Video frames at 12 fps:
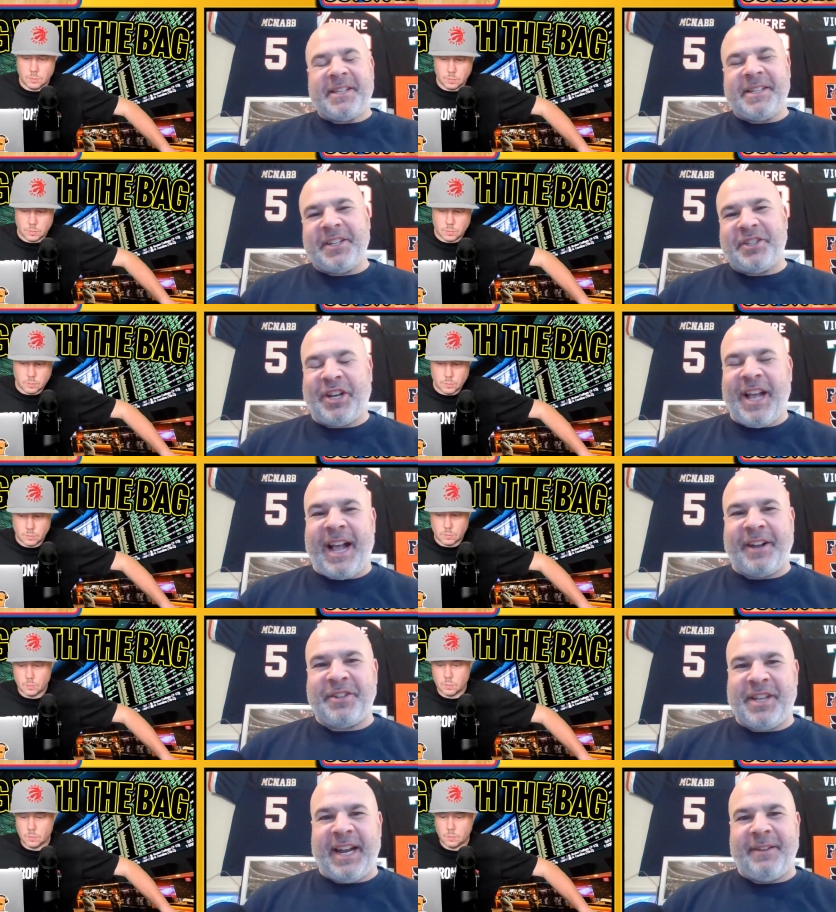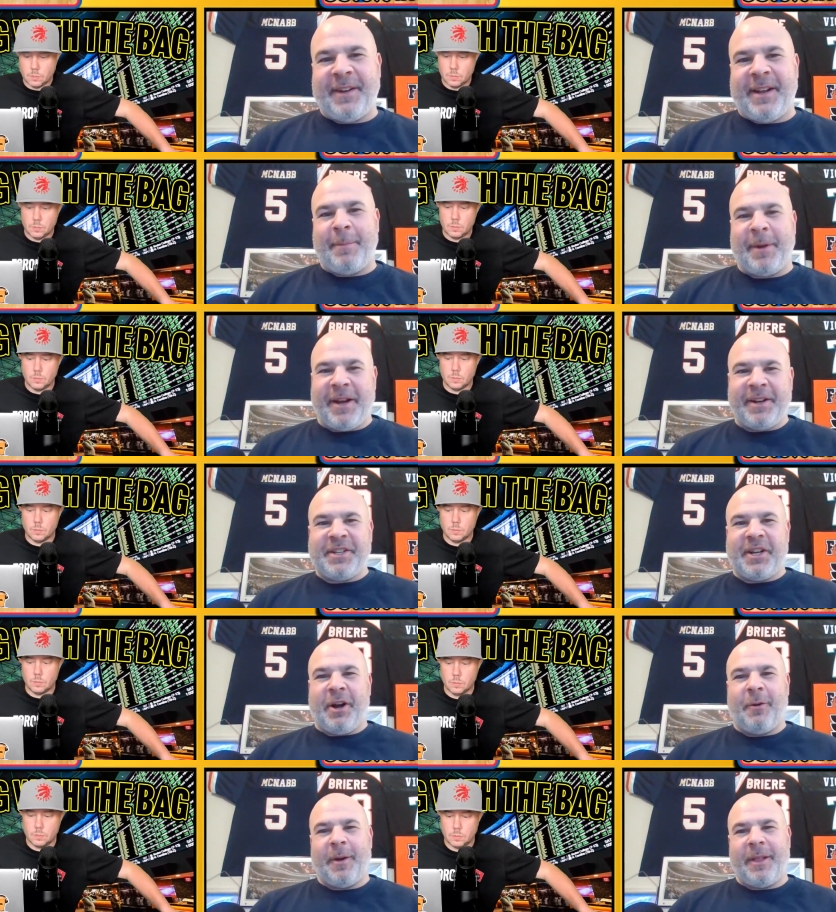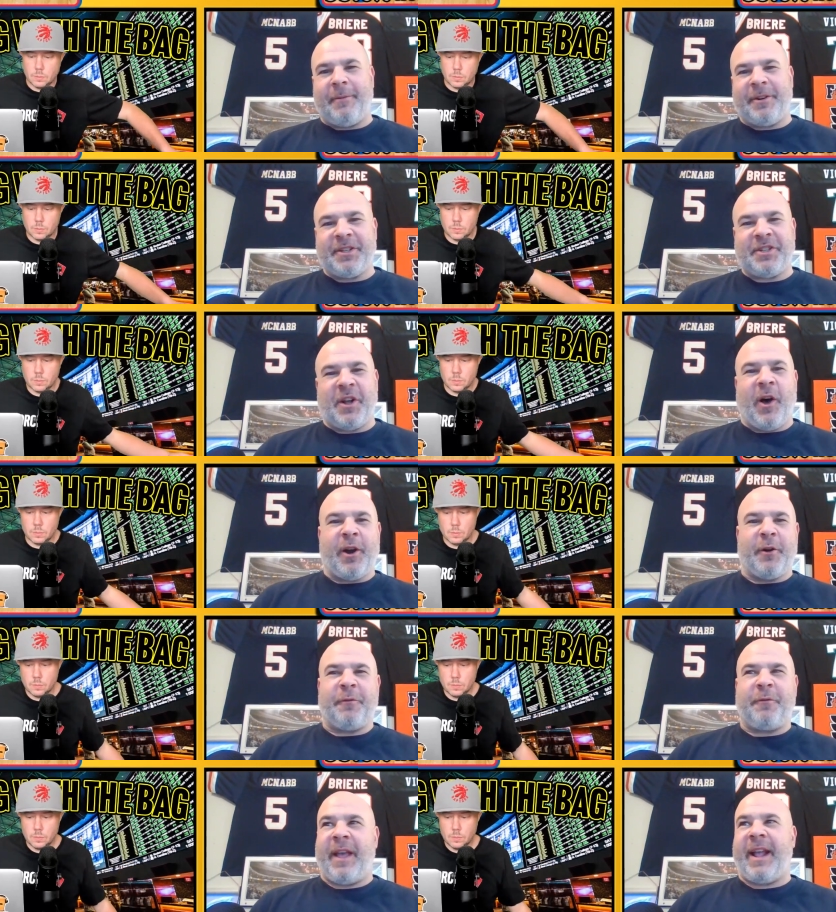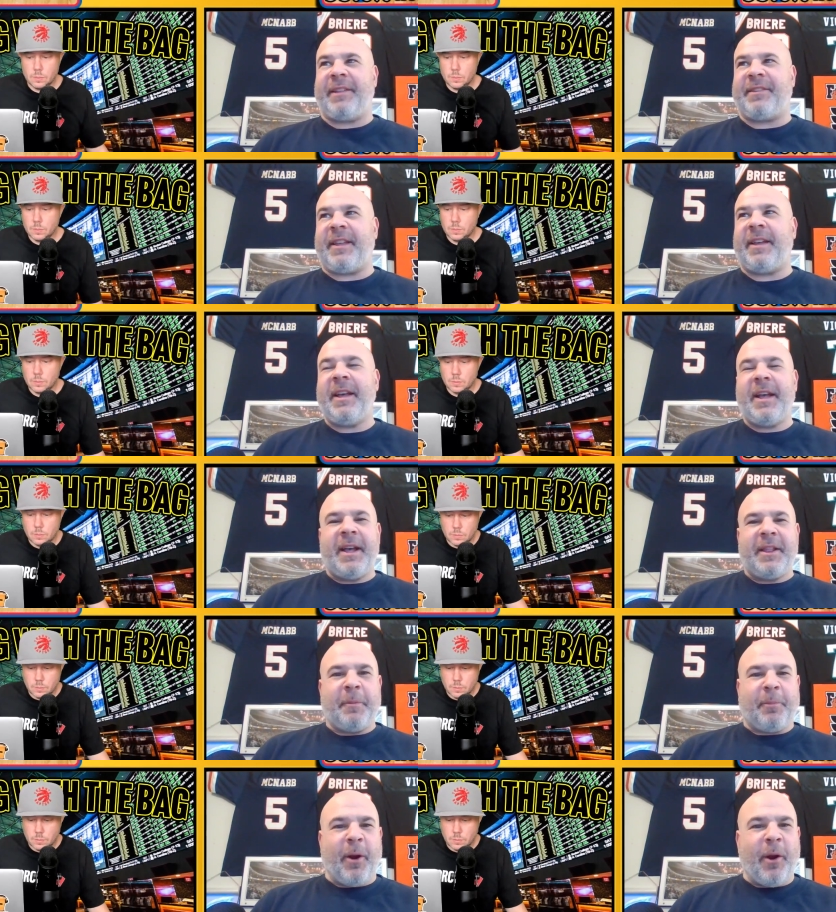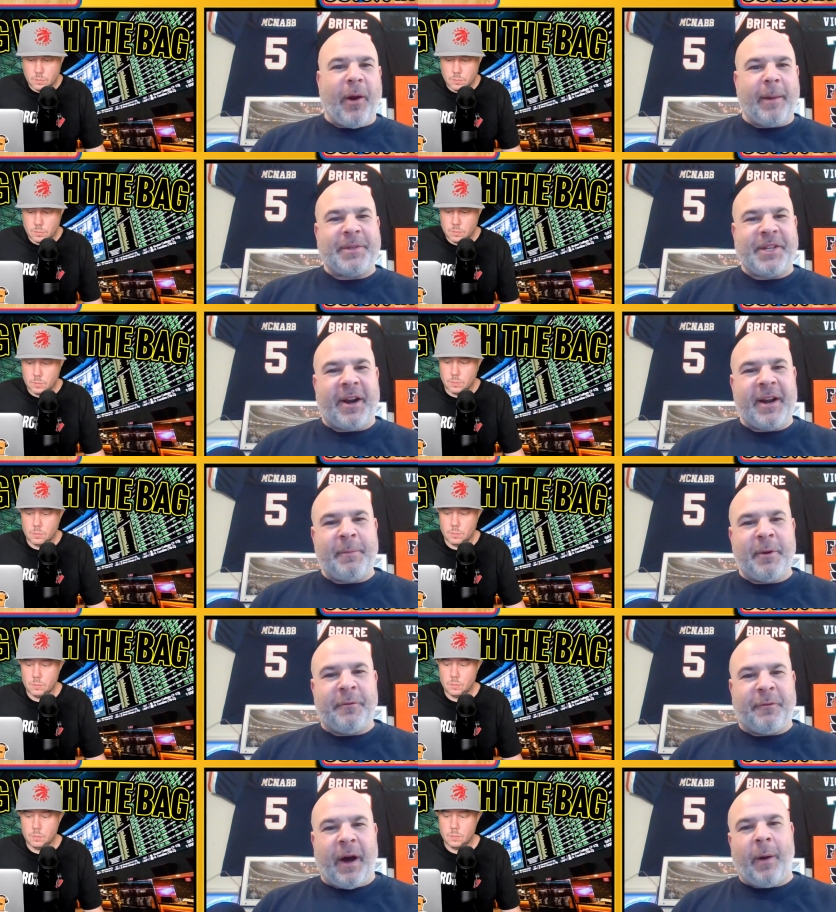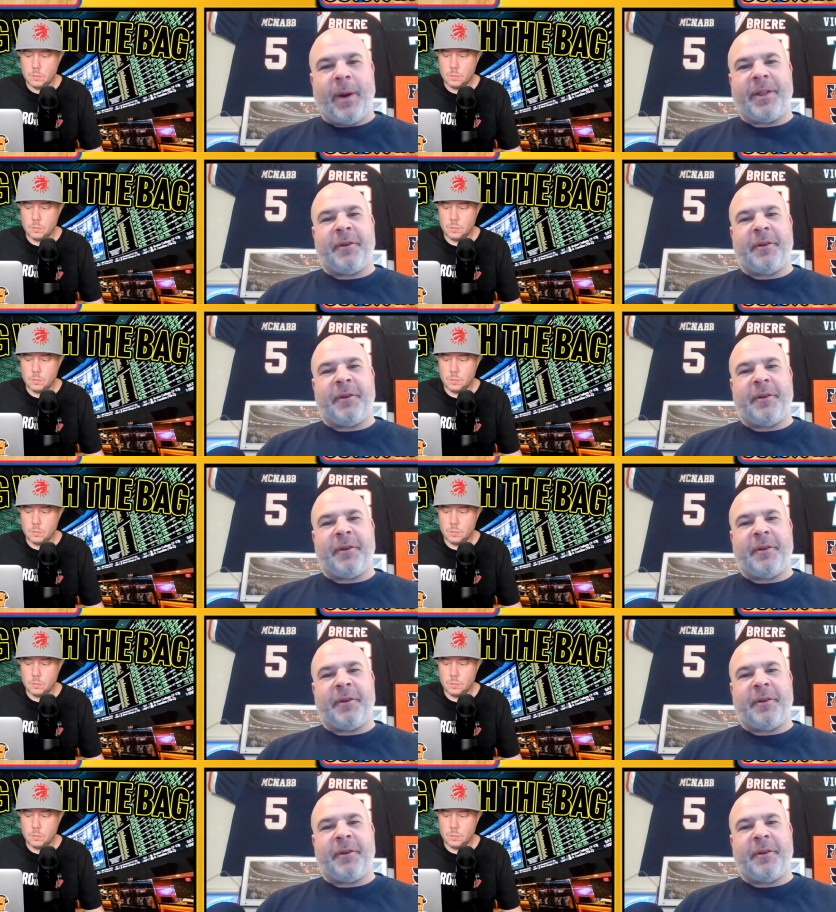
Speaker 1: isn't the Chicago State of a couple of years ago where they were just auto fades. The the program's starting to move forward.